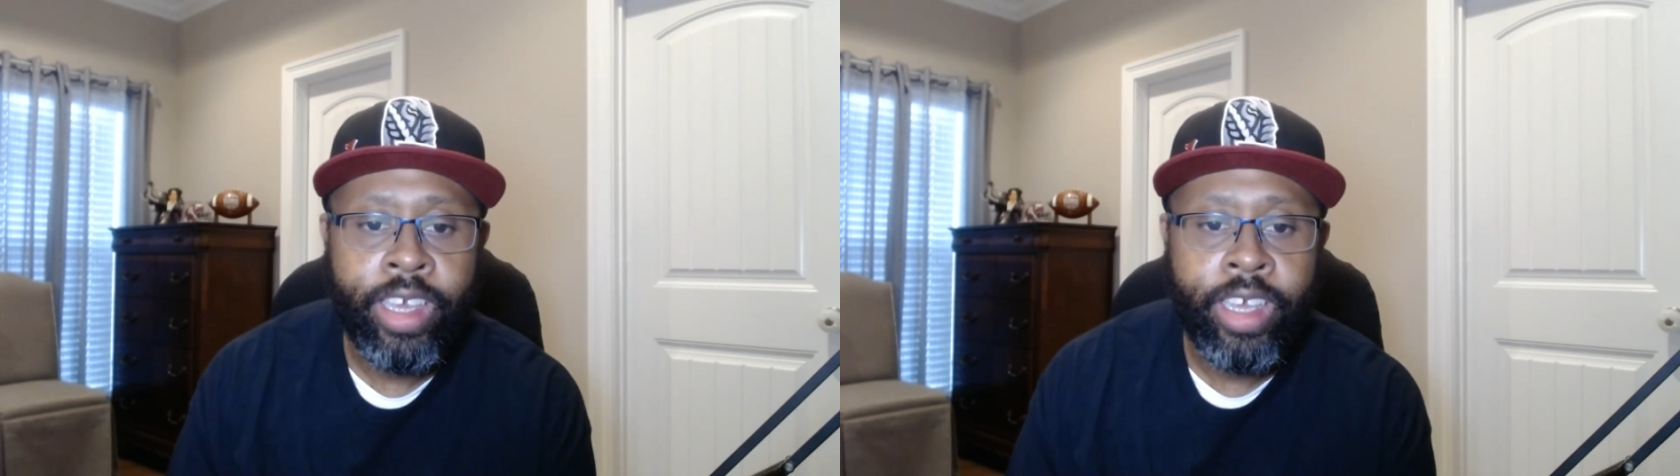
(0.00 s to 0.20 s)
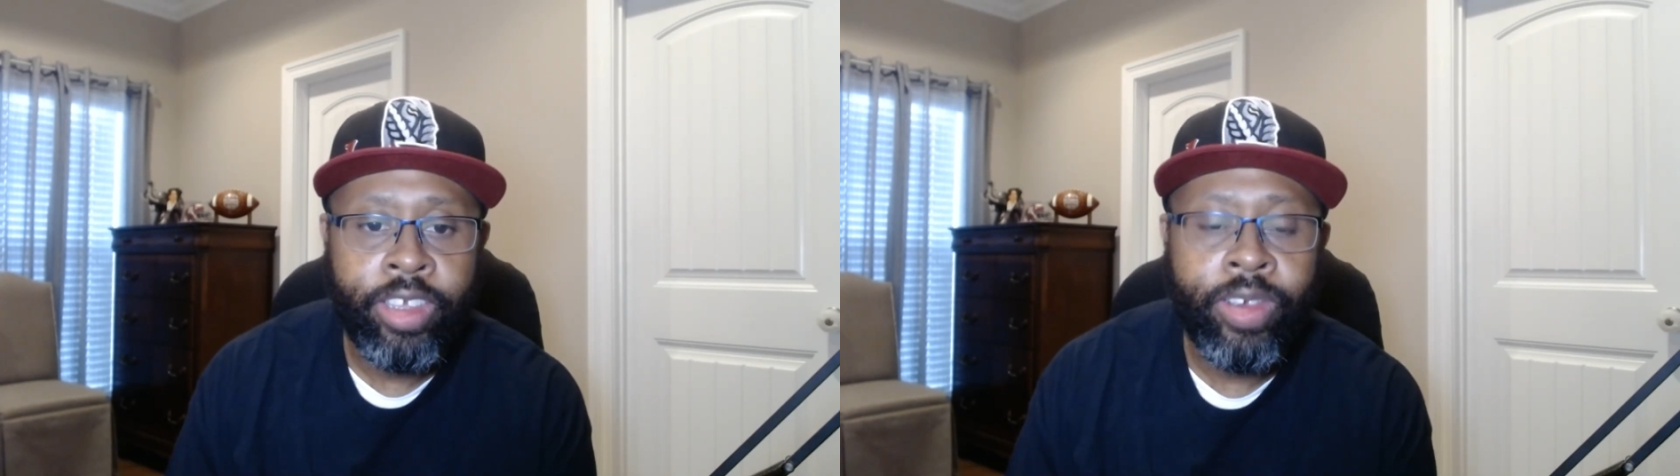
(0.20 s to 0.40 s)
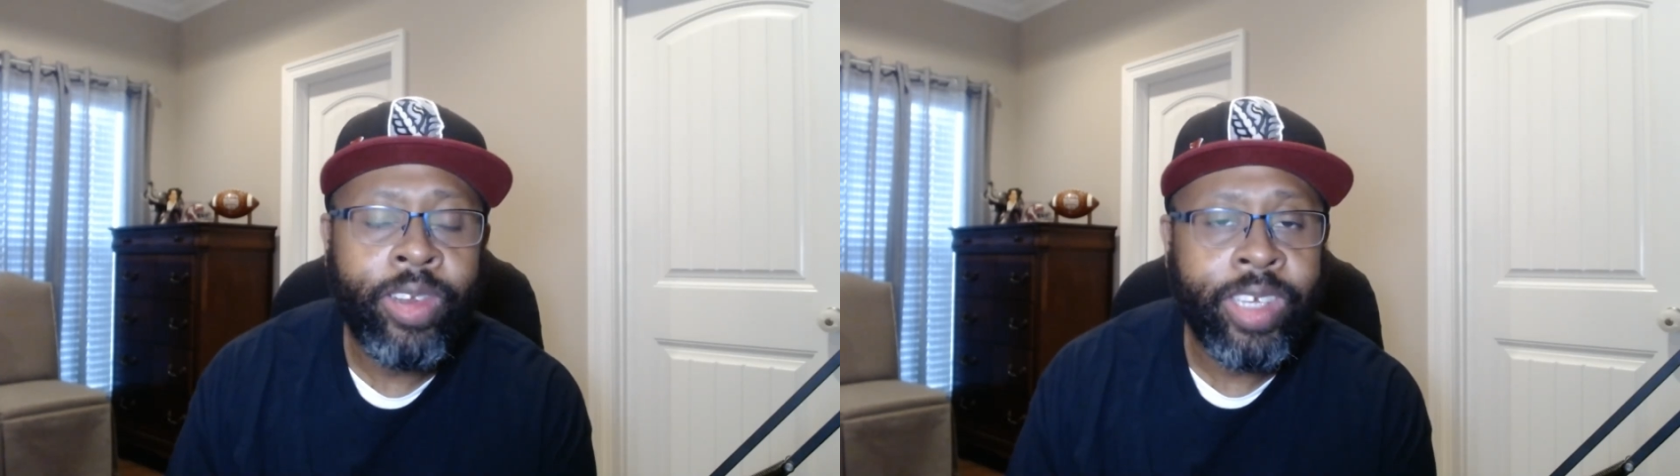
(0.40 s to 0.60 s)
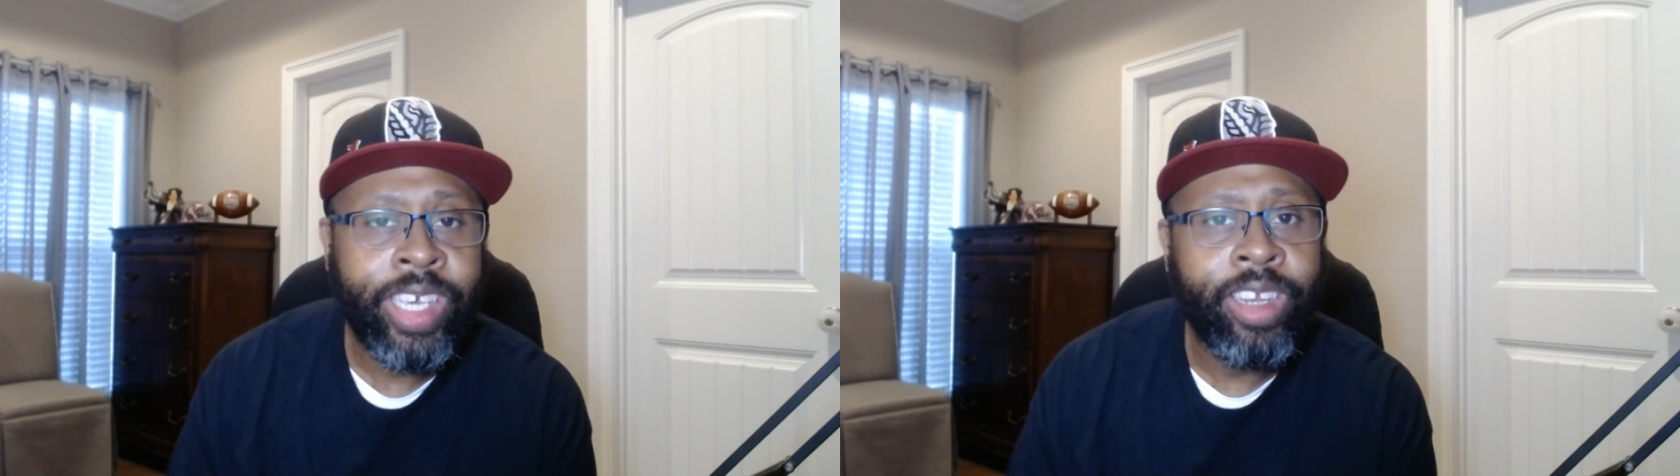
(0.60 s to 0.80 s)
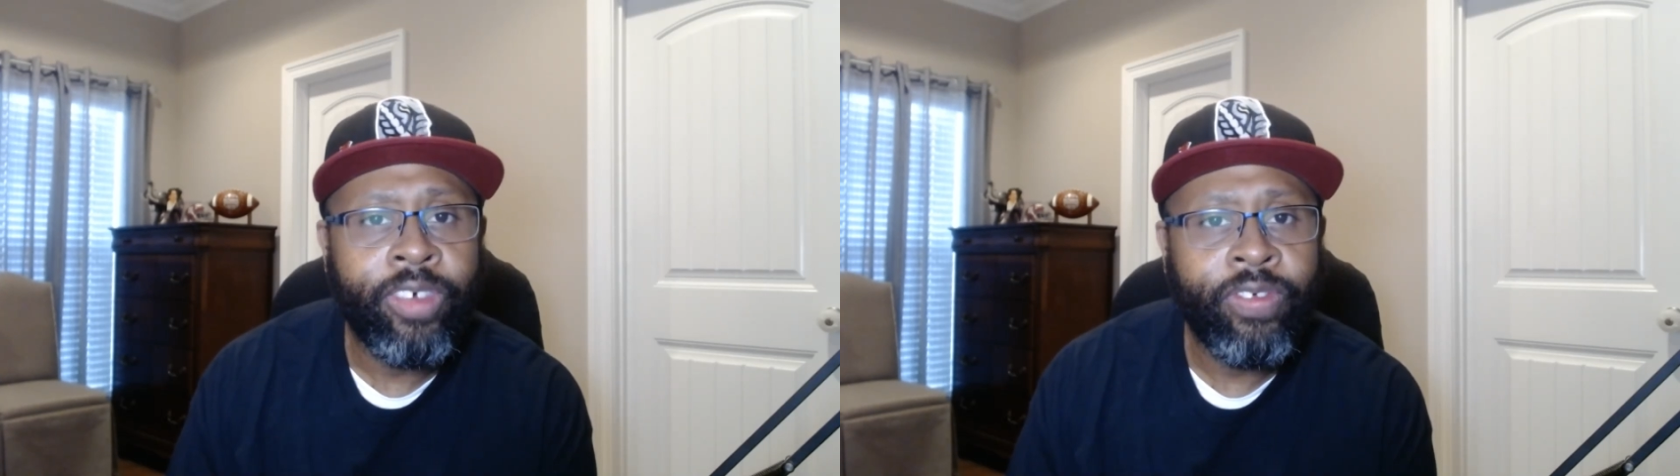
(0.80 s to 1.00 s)
you're going to
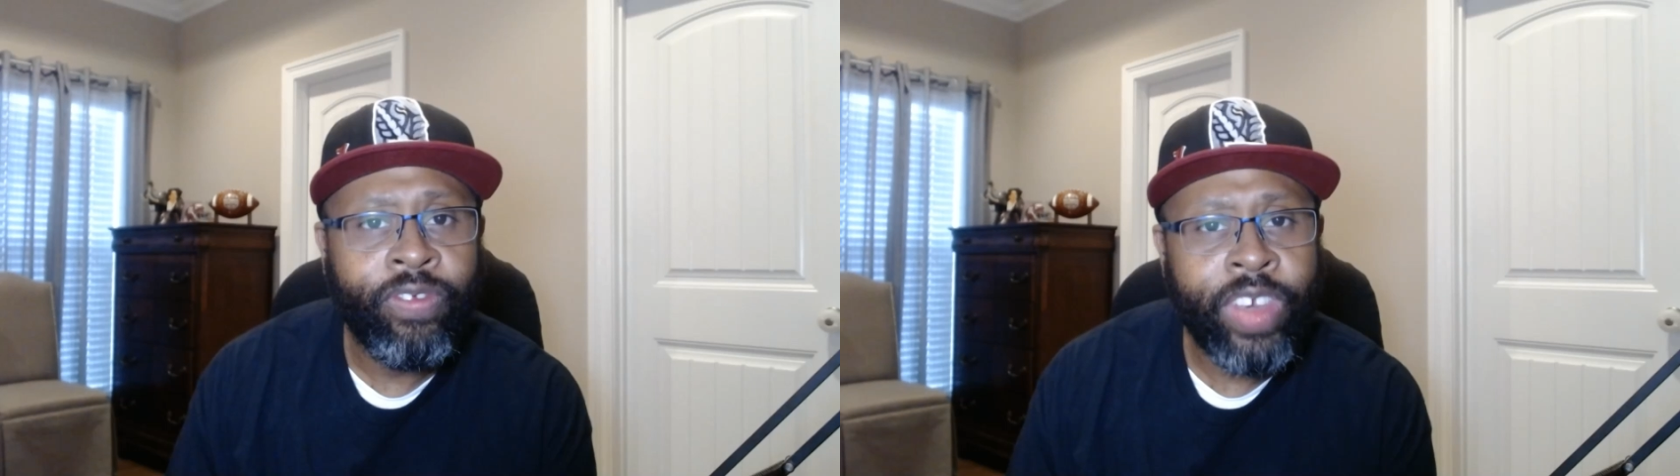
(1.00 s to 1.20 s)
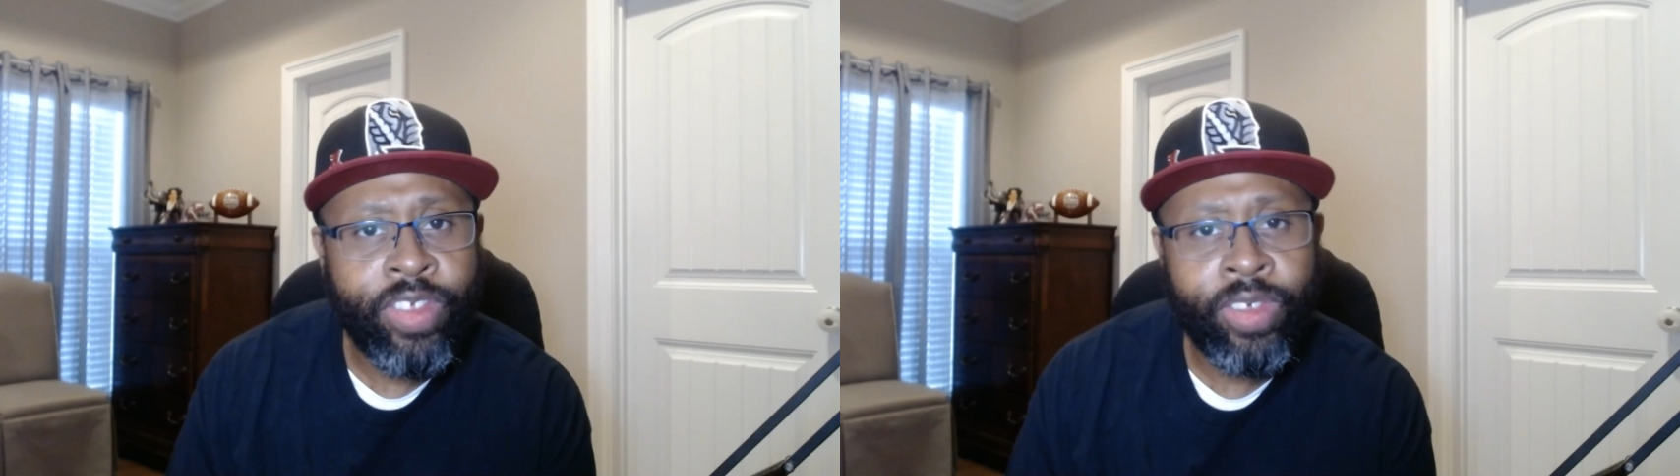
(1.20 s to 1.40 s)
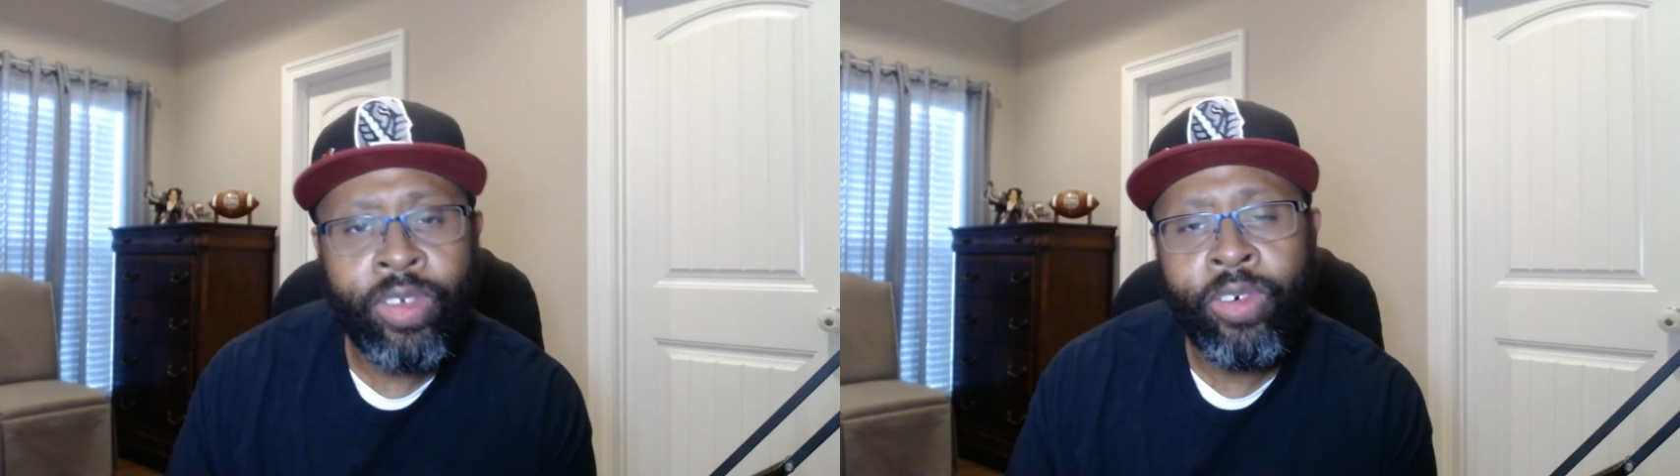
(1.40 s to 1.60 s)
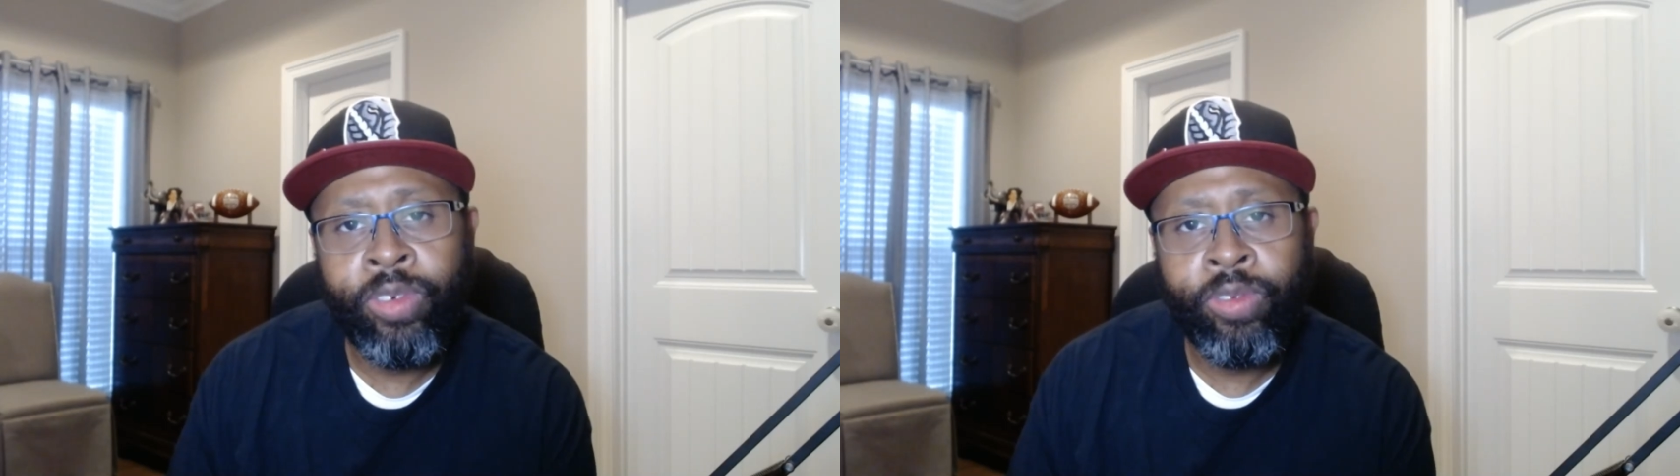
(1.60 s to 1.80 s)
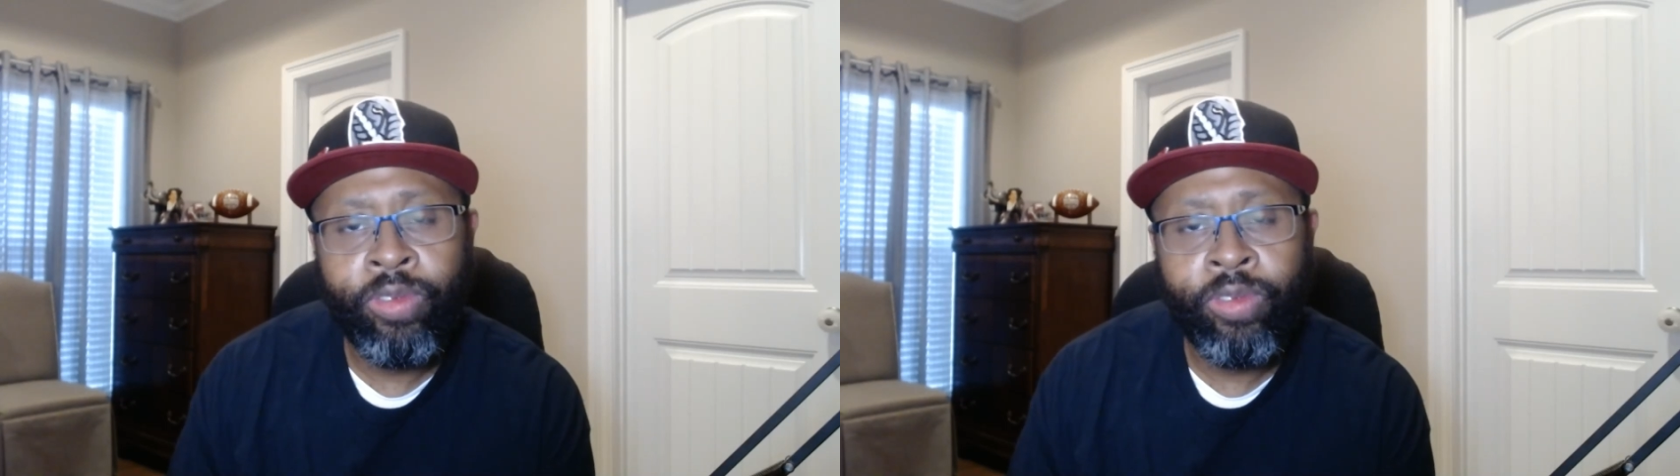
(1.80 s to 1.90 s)
get a physical